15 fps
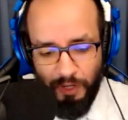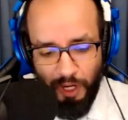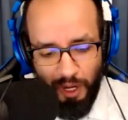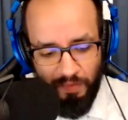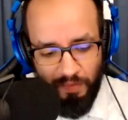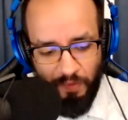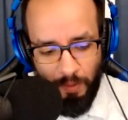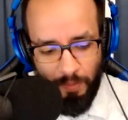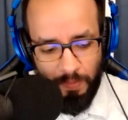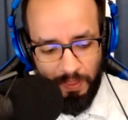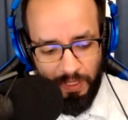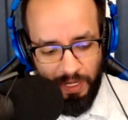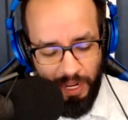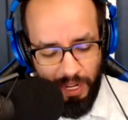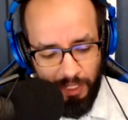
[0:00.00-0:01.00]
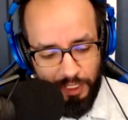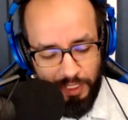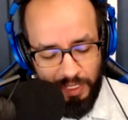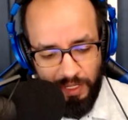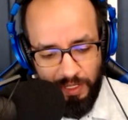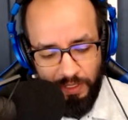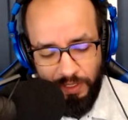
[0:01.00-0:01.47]
gone from
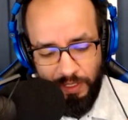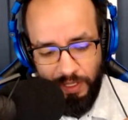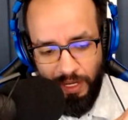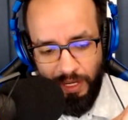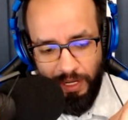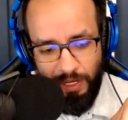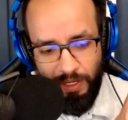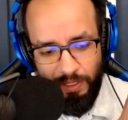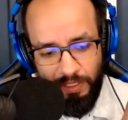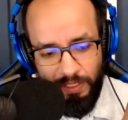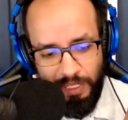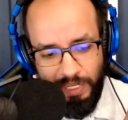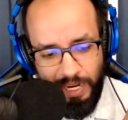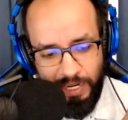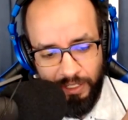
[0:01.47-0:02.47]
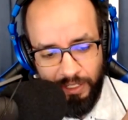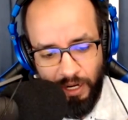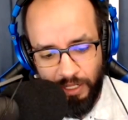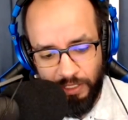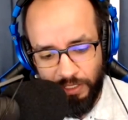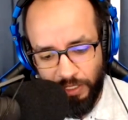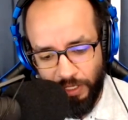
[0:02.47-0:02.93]
Nazis, satanic
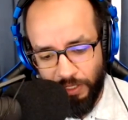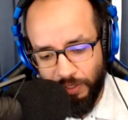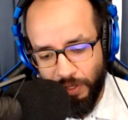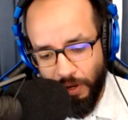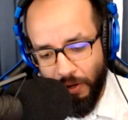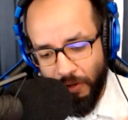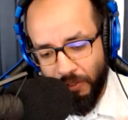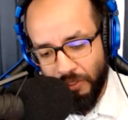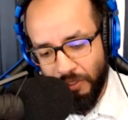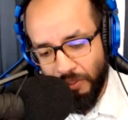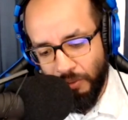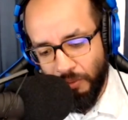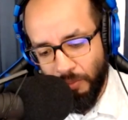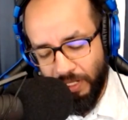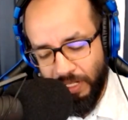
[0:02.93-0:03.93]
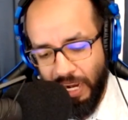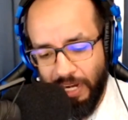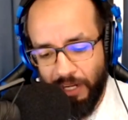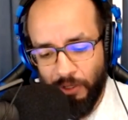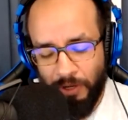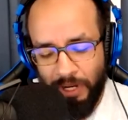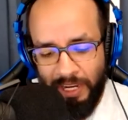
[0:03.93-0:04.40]
Nazis, to
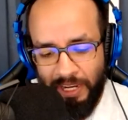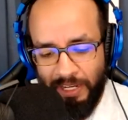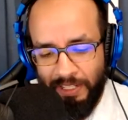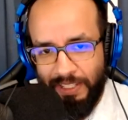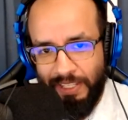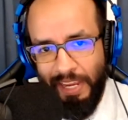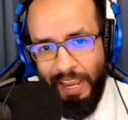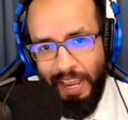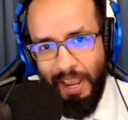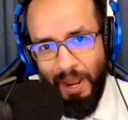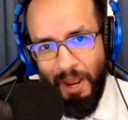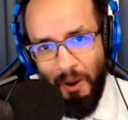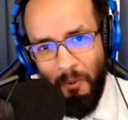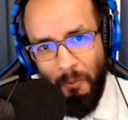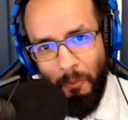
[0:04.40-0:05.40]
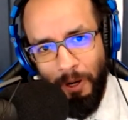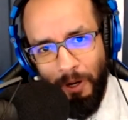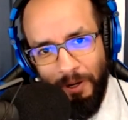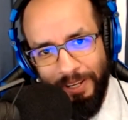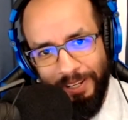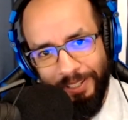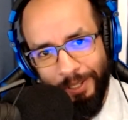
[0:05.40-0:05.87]
retirees.
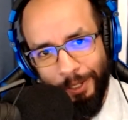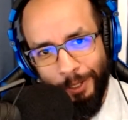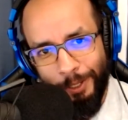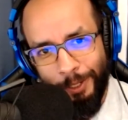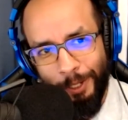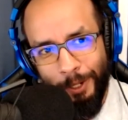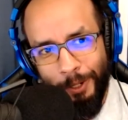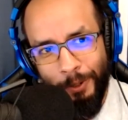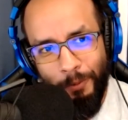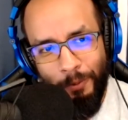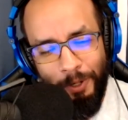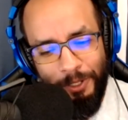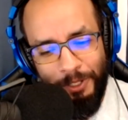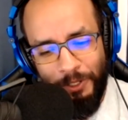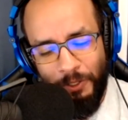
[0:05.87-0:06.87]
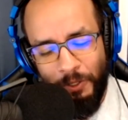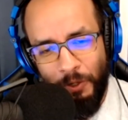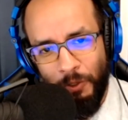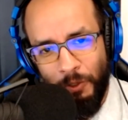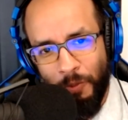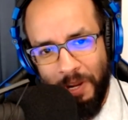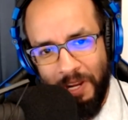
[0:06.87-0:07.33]
Where does this
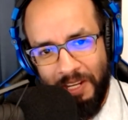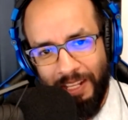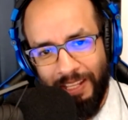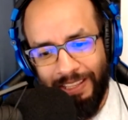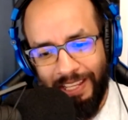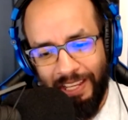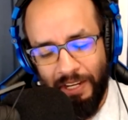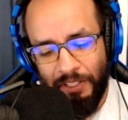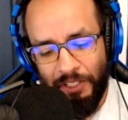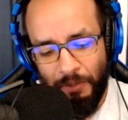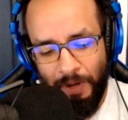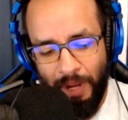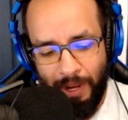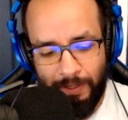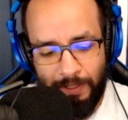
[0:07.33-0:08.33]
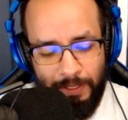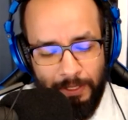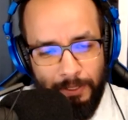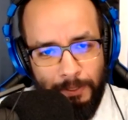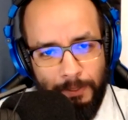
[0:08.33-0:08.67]
news week lead us to next?